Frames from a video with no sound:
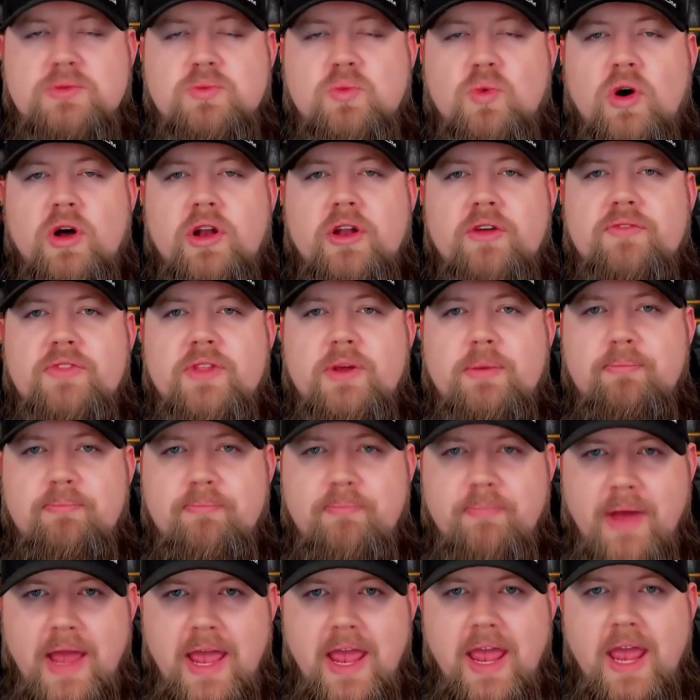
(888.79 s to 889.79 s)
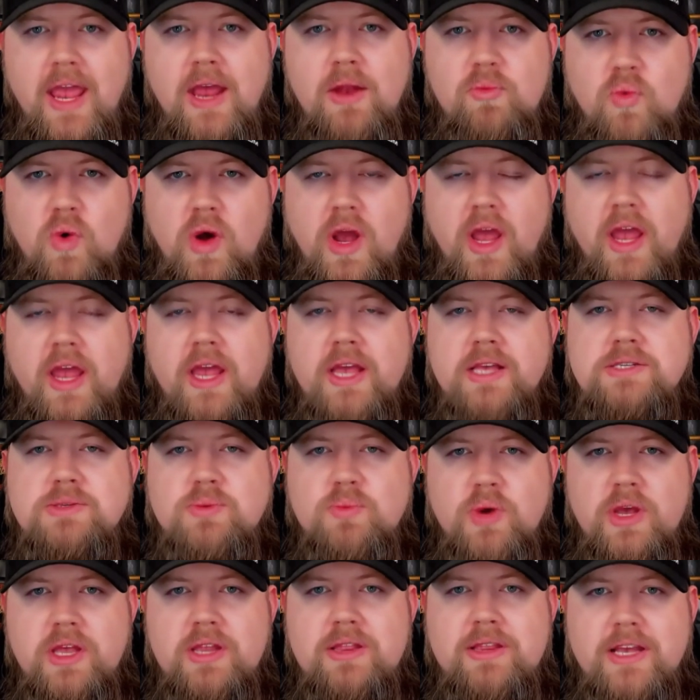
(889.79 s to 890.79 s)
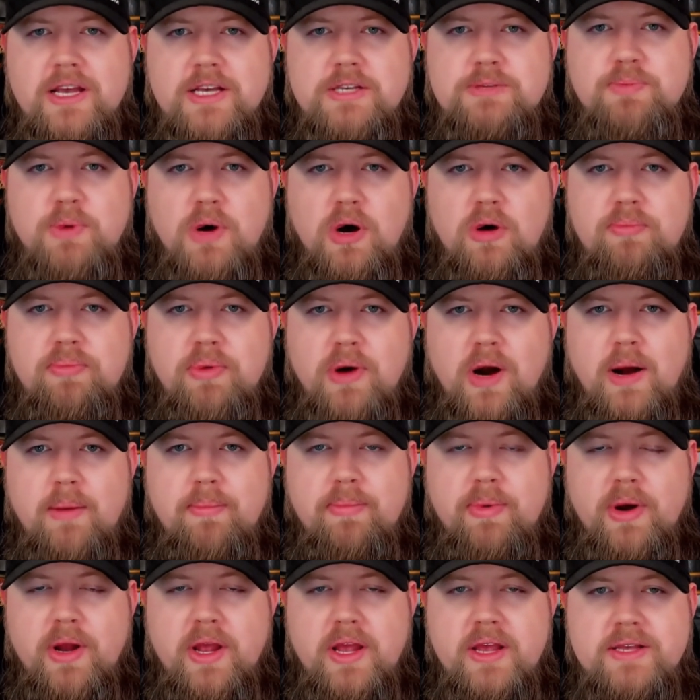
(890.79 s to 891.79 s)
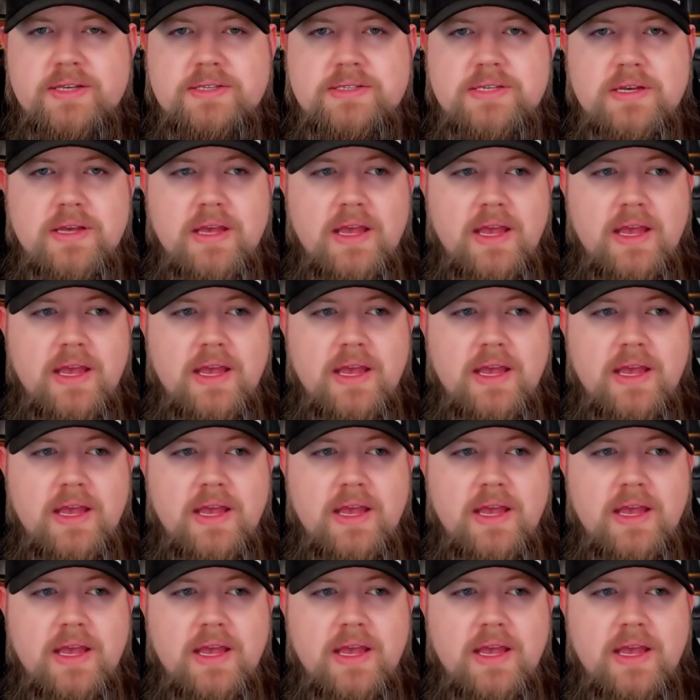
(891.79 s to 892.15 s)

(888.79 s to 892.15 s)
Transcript: one of the main ways we dispo properties